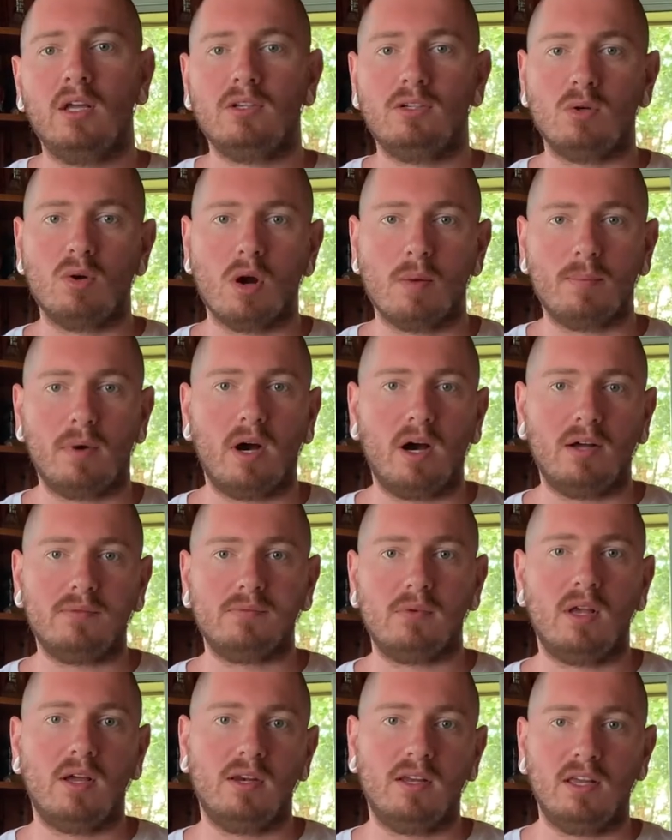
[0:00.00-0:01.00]
to our pot
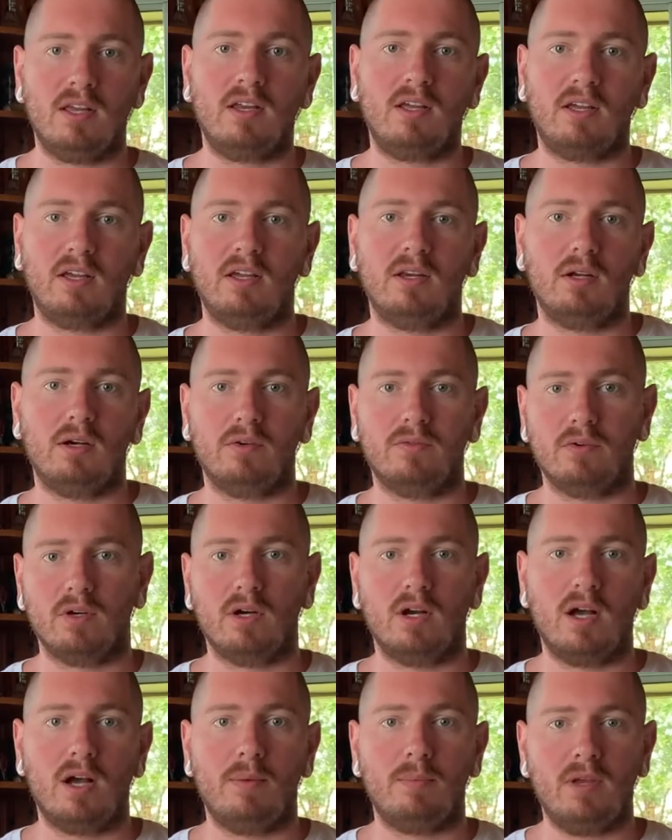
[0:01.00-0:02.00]
and heating it
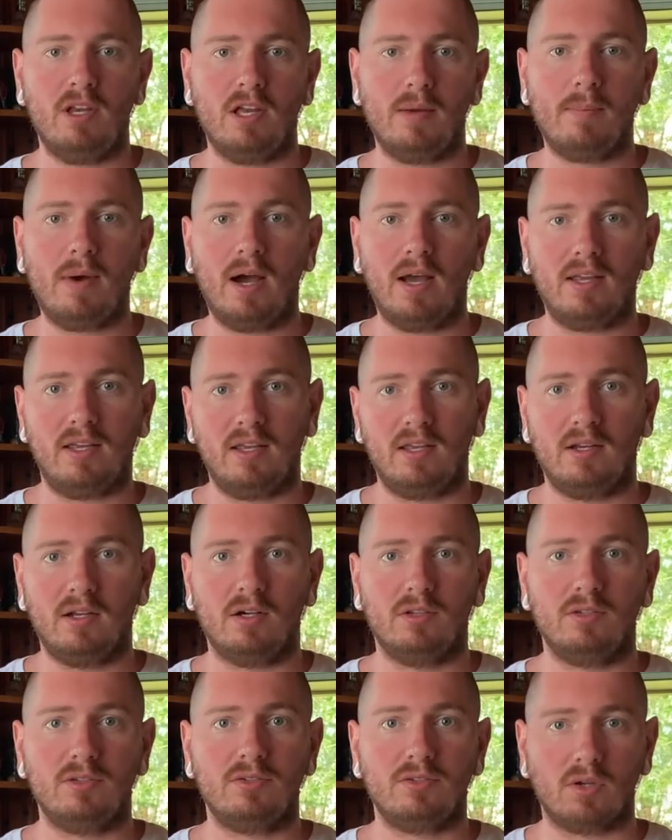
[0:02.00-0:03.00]
over medium-high heat
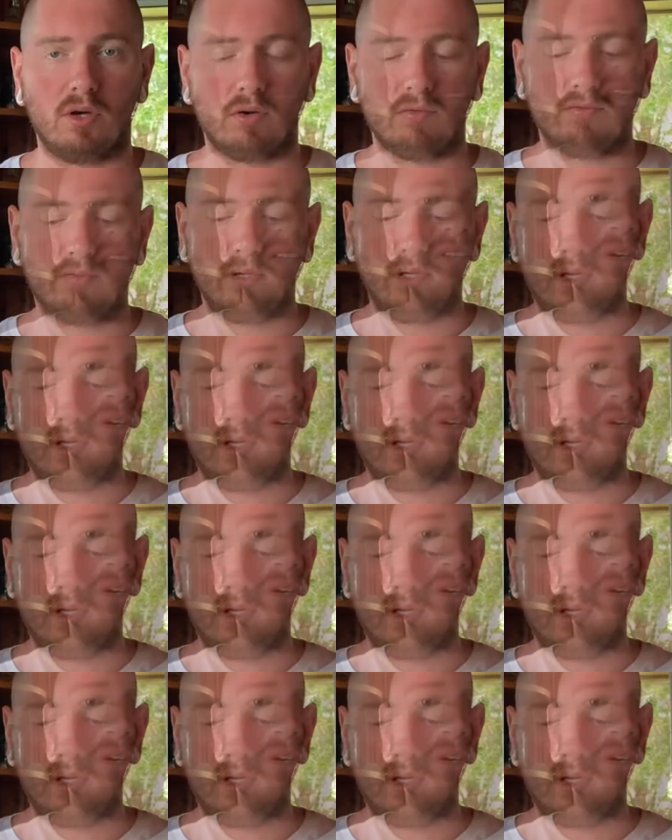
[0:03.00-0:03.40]
on the stove.